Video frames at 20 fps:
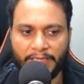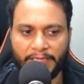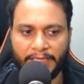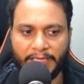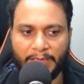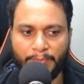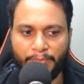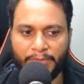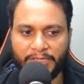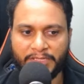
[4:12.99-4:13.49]

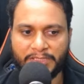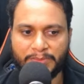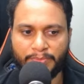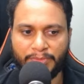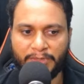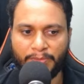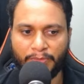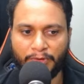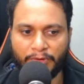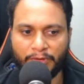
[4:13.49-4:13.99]
a plus
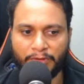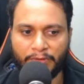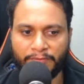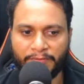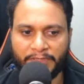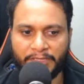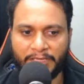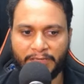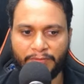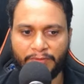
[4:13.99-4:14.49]
b mod
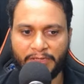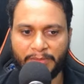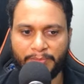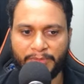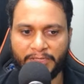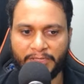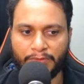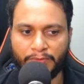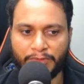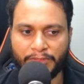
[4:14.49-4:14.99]
of k will
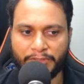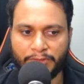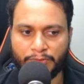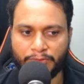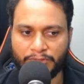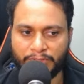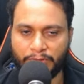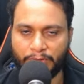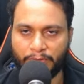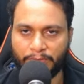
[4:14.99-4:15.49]
be equals to
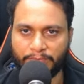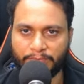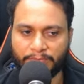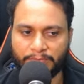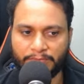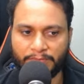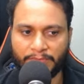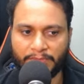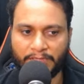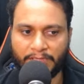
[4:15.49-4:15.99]
0
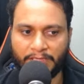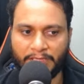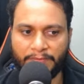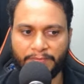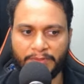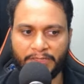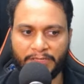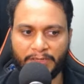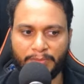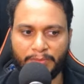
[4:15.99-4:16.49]

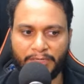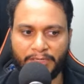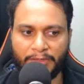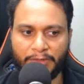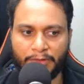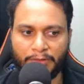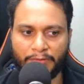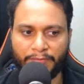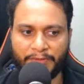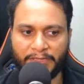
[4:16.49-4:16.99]
if the remainder
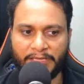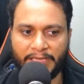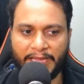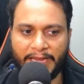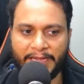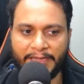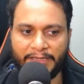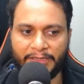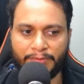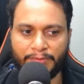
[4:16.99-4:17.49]
of a
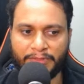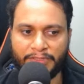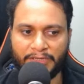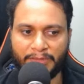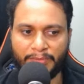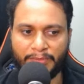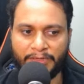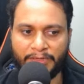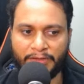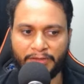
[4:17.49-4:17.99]
added with
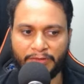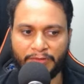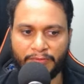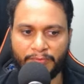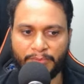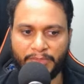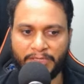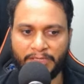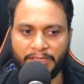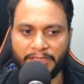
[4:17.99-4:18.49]
remainder
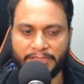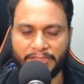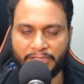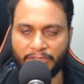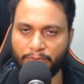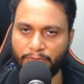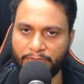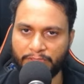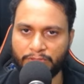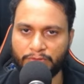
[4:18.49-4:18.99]
of b is
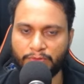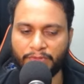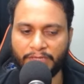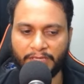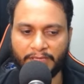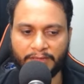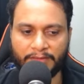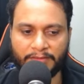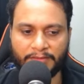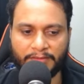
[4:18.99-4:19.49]
equals to
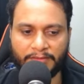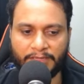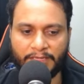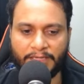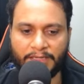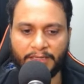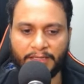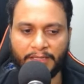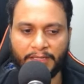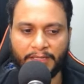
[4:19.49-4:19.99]
k,
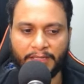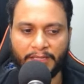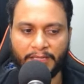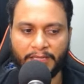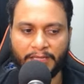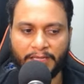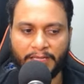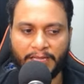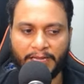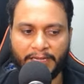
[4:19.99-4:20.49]
right?
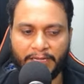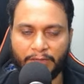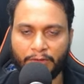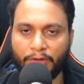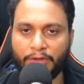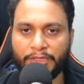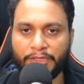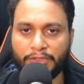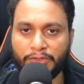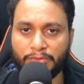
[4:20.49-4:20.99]
And
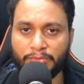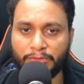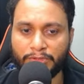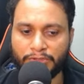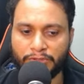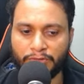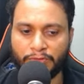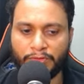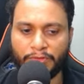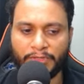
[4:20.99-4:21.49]
according to
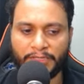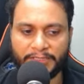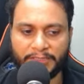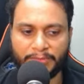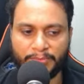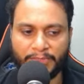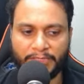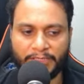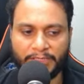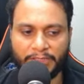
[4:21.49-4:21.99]
modulo
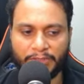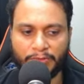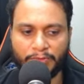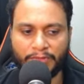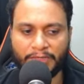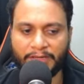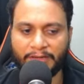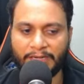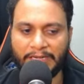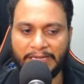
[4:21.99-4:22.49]
arithmetic, you
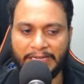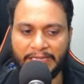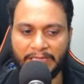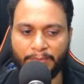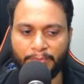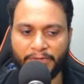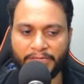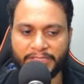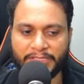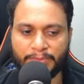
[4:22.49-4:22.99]
can write a
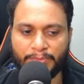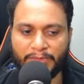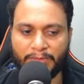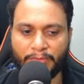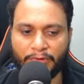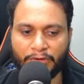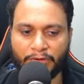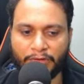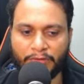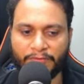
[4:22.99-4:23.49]
plus b
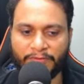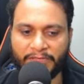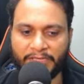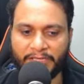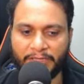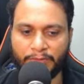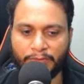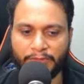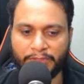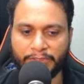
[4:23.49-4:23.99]
mod of k
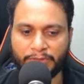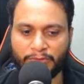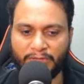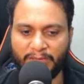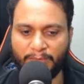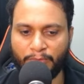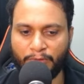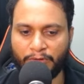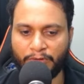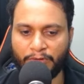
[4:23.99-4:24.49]
equals to
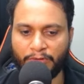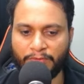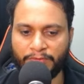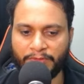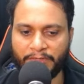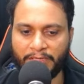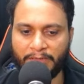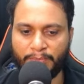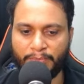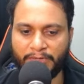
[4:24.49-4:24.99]
a mod of
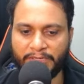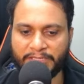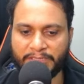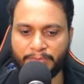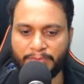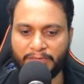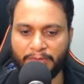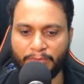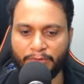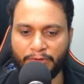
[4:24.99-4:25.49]
k plus
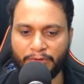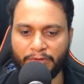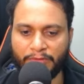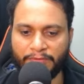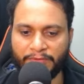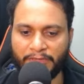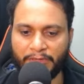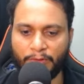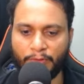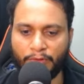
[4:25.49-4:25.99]
b mod
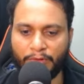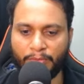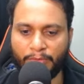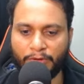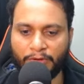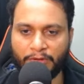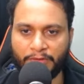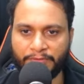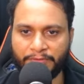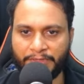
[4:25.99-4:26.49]
of k whole
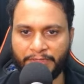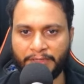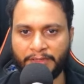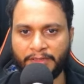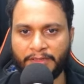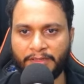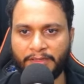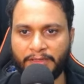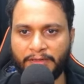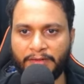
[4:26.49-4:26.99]
mod of k,
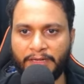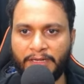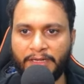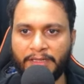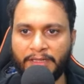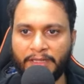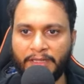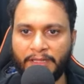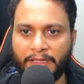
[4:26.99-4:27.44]
right?